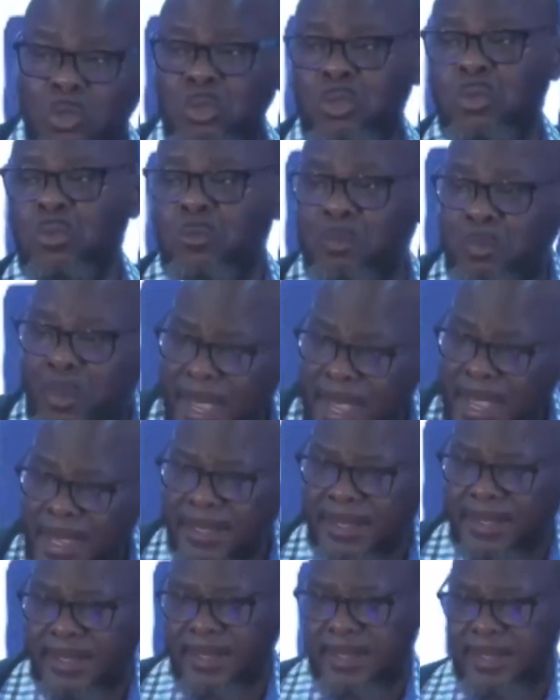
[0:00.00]
you've paid.
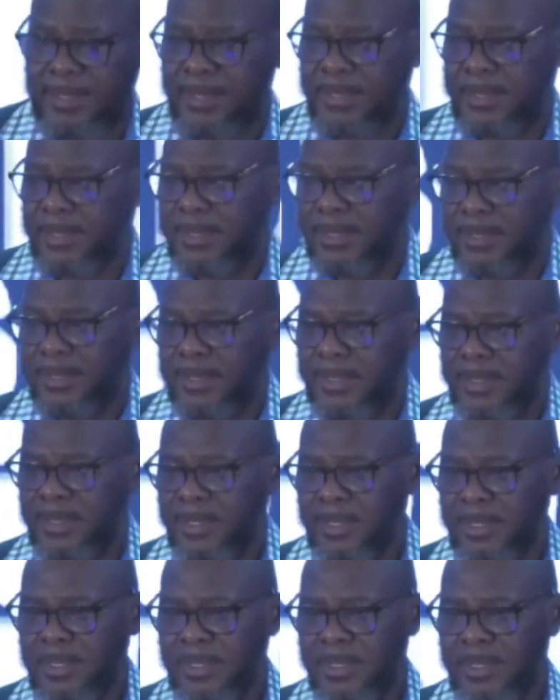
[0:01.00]

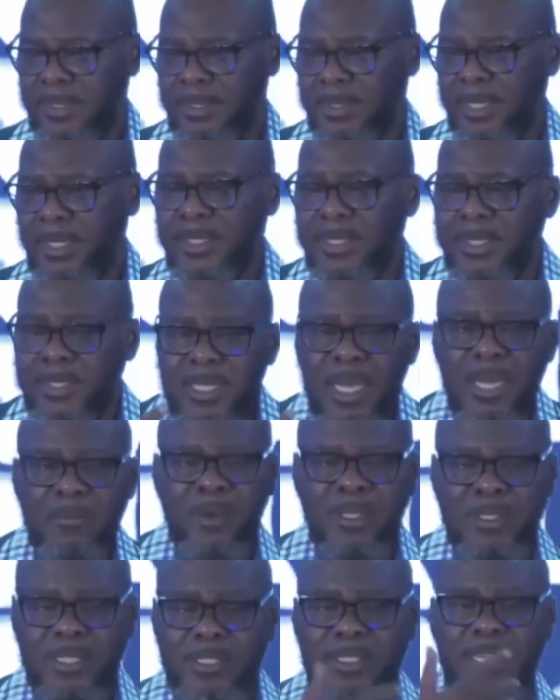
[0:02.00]
That is
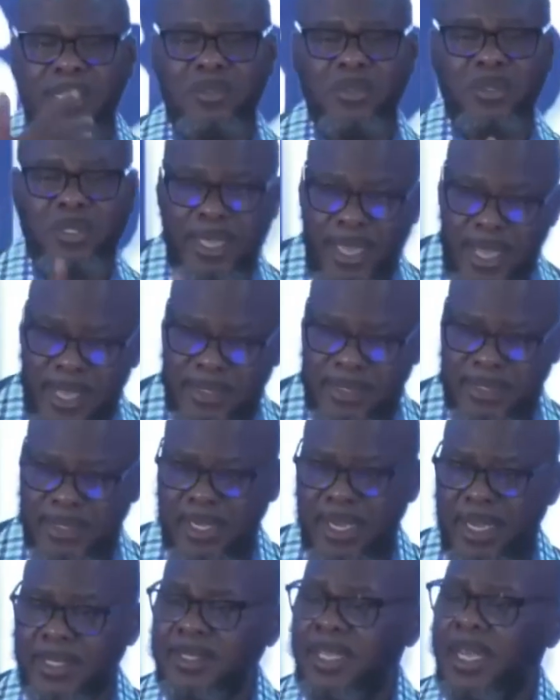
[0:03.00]
advantage that you get,
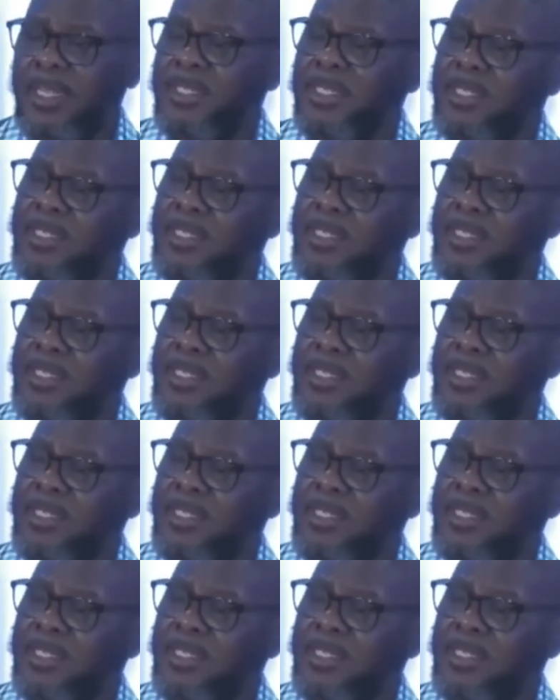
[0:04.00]
and that is